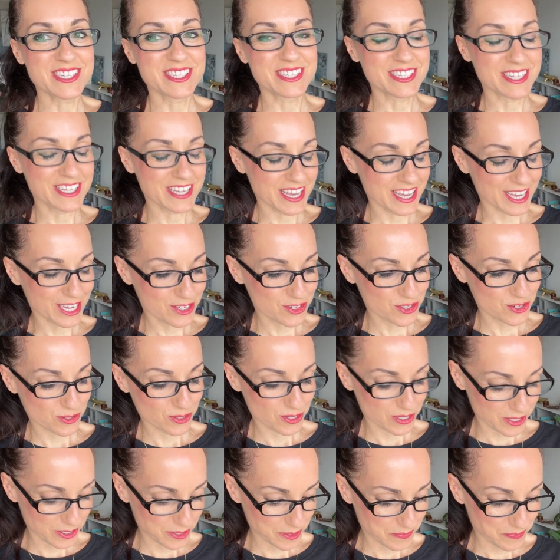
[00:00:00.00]
the
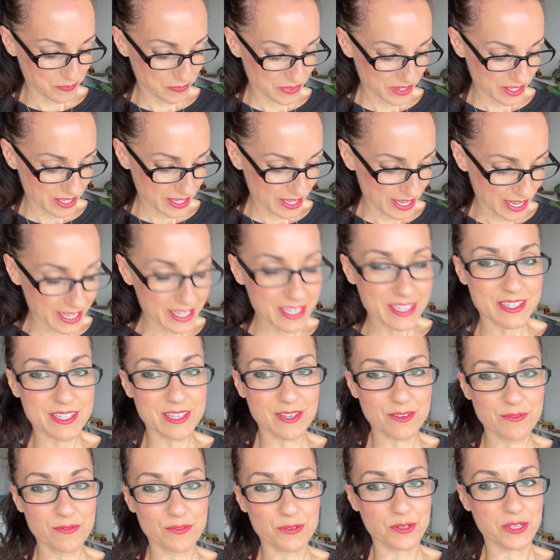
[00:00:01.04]
actual
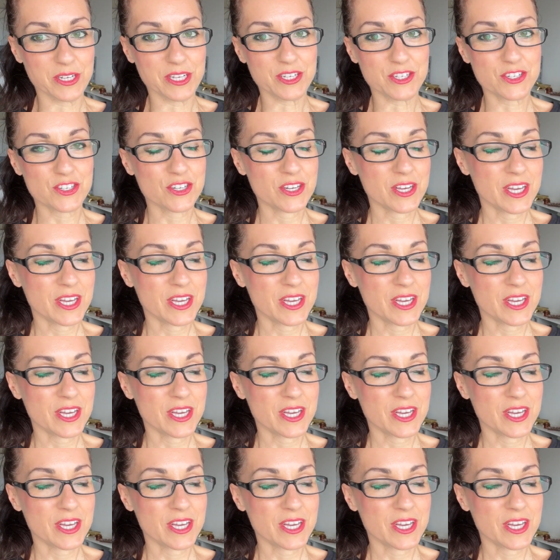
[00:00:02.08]
editing footage.